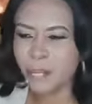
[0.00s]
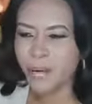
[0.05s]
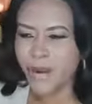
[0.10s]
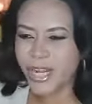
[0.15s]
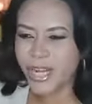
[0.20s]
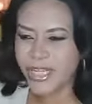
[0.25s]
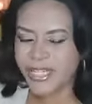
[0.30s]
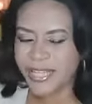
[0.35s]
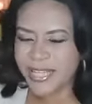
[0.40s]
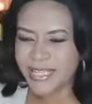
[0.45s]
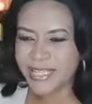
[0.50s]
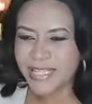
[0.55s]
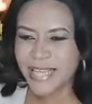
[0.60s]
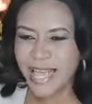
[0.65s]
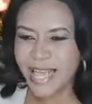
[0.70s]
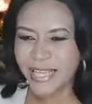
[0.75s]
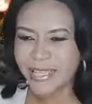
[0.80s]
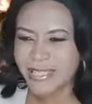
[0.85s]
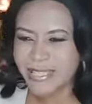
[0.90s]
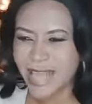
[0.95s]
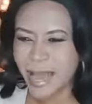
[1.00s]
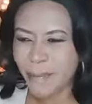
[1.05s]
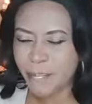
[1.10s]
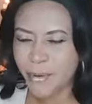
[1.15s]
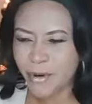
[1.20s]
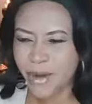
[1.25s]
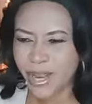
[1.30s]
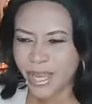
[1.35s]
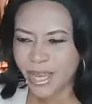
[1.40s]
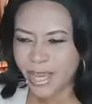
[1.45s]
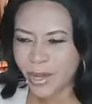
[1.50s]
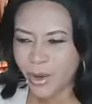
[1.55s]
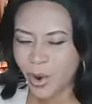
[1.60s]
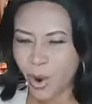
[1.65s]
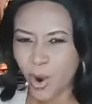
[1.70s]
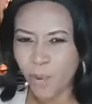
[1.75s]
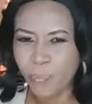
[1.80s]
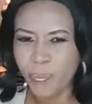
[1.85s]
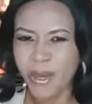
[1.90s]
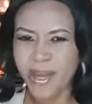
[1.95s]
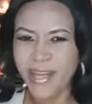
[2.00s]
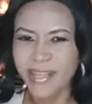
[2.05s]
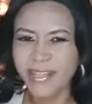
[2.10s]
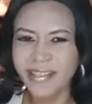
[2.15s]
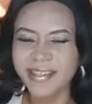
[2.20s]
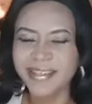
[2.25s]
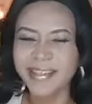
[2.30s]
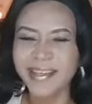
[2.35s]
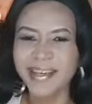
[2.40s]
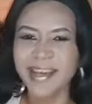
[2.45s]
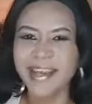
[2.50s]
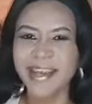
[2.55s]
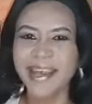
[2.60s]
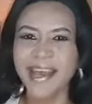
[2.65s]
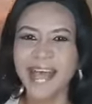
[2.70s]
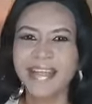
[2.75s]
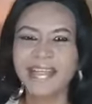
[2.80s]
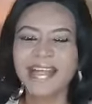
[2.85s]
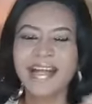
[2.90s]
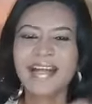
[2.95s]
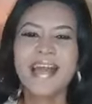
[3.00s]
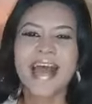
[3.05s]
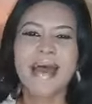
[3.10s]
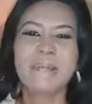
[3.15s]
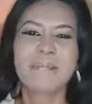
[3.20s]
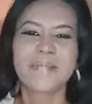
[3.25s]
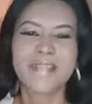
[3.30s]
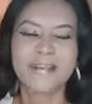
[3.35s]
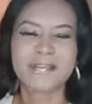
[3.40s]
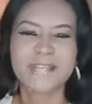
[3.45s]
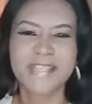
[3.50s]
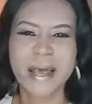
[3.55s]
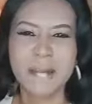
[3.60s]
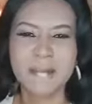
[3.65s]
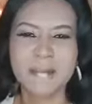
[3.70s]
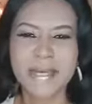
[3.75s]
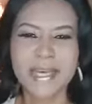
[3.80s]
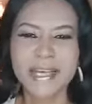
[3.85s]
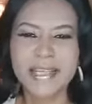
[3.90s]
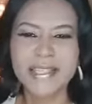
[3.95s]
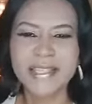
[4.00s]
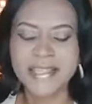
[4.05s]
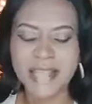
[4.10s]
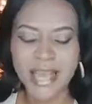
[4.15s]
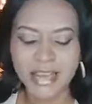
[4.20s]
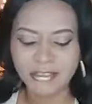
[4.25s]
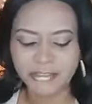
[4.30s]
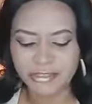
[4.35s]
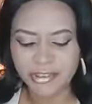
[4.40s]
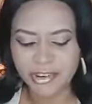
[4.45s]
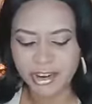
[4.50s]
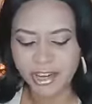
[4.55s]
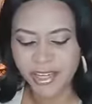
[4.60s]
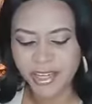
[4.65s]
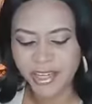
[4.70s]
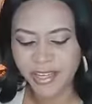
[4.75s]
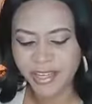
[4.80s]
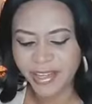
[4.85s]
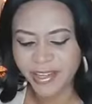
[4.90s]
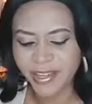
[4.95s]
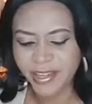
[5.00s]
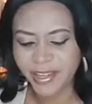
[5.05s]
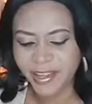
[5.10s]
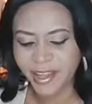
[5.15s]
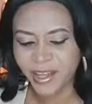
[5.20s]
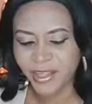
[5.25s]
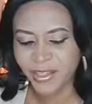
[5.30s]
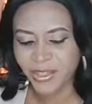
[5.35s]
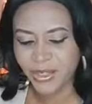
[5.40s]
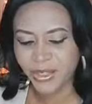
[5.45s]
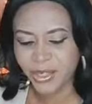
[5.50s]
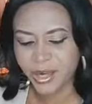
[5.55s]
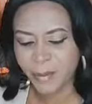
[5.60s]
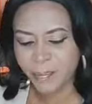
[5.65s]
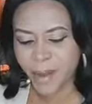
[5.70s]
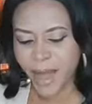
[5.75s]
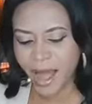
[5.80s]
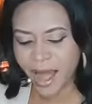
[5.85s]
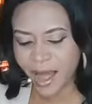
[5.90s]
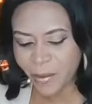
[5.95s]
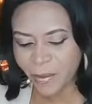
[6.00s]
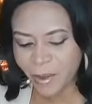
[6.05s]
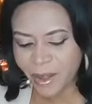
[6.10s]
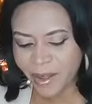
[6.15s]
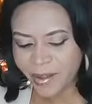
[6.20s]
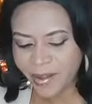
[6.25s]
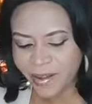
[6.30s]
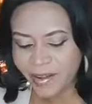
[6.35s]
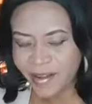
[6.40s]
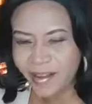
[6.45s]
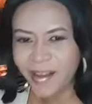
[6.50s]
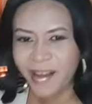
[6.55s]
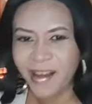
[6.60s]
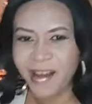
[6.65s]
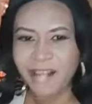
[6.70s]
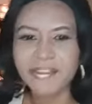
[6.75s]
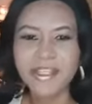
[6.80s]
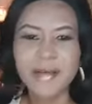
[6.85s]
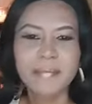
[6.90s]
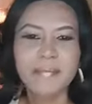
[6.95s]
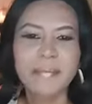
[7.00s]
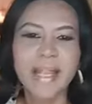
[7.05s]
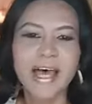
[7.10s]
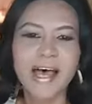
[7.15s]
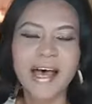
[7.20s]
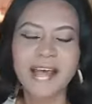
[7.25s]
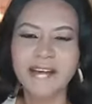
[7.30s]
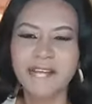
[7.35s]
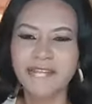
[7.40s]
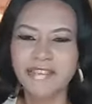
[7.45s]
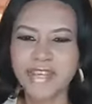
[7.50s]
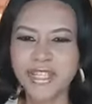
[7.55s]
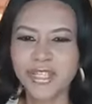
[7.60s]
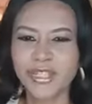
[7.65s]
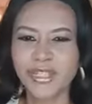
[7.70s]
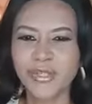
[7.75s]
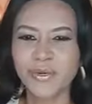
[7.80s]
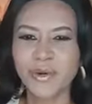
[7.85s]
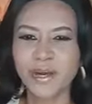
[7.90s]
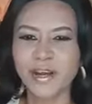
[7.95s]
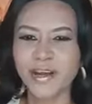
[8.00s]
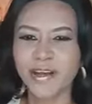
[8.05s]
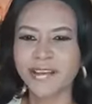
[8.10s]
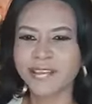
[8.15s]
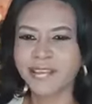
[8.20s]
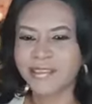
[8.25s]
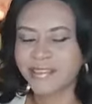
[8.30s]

Prison cells are breaking open and the captives are being set free through the power of the blood of Yeshua.